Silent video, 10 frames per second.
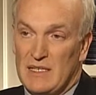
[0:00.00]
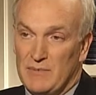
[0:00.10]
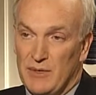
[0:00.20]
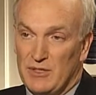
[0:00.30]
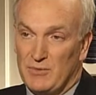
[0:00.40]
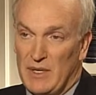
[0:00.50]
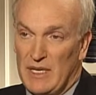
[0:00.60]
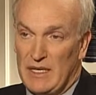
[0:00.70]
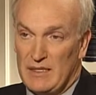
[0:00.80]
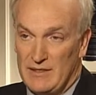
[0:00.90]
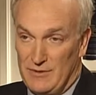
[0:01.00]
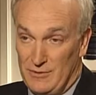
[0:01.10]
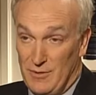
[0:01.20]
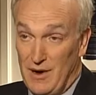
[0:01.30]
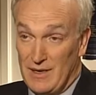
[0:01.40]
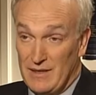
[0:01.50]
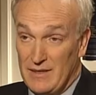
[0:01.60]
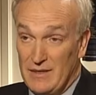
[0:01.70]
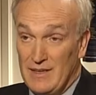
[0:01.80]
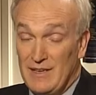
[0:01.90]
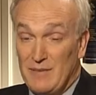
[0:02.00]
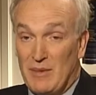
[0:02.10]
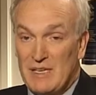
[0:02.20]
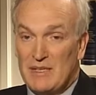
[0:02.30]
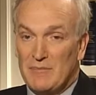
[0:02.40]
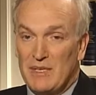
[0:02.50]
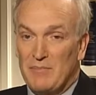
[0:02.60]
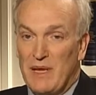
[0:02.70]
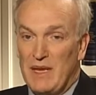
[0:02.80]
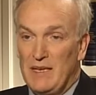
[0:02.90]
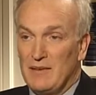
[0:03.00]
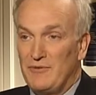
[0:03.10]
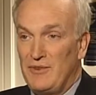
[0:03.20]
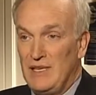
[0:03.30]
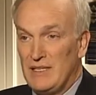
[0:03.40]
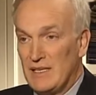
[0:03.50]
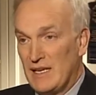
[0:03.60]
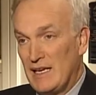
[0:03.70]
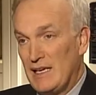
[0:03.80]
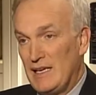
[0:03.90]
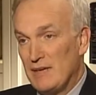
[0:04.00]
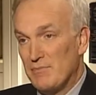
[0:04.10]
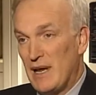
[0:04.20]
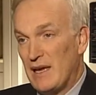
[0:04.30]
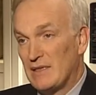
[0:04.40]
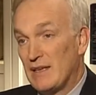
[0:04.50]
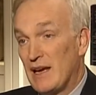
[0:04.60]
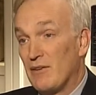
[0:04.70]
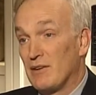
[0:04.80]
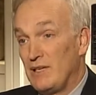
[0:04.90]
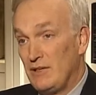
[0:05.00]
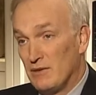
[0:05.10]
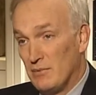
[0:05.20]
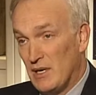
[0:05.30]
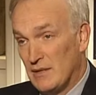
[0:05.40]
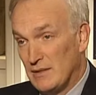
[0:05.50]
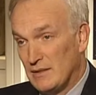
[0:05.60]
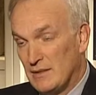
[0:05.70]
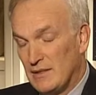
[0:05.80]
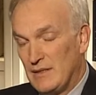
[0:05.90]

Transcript: as much money as you wanted by simply paying a fee to the Canadian banks to guarantee your bonds.